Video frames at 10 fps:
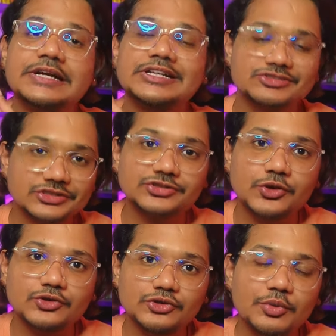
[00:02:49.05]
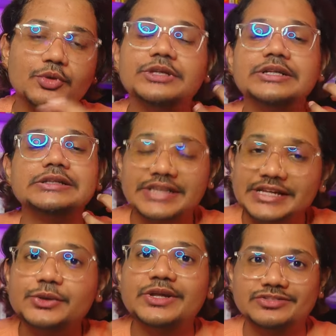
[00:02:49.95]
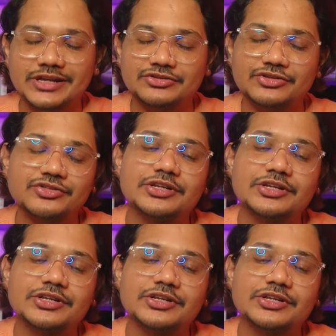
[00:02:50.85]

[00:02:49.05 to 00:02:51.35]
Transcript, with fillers: It just talks about the day-to-day challenges